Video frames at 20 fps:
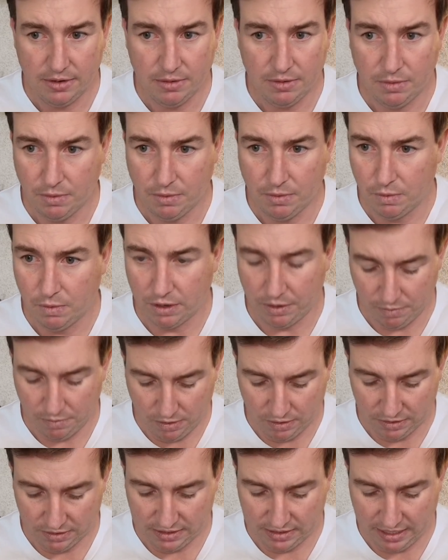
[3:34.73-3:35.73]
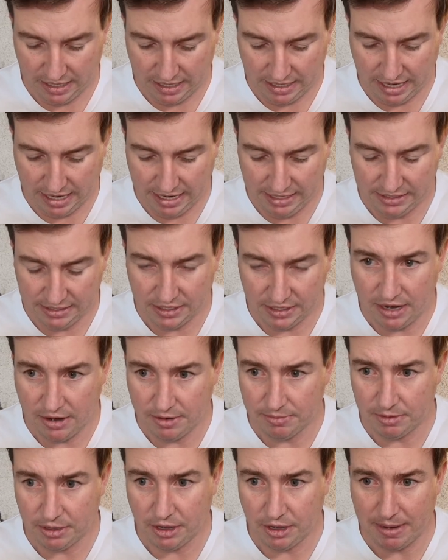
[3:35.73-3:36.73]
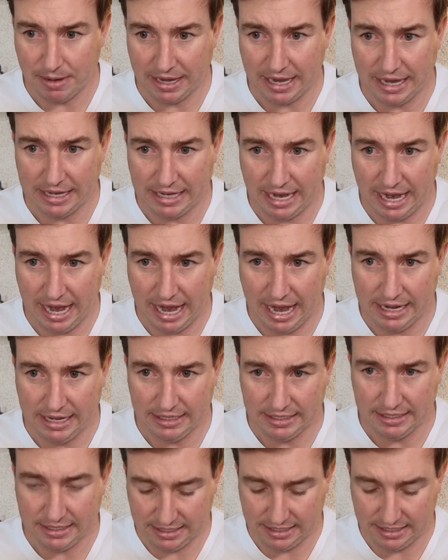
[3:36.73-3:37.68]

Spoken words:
what it was. Okay, so now I'm going to go back into edits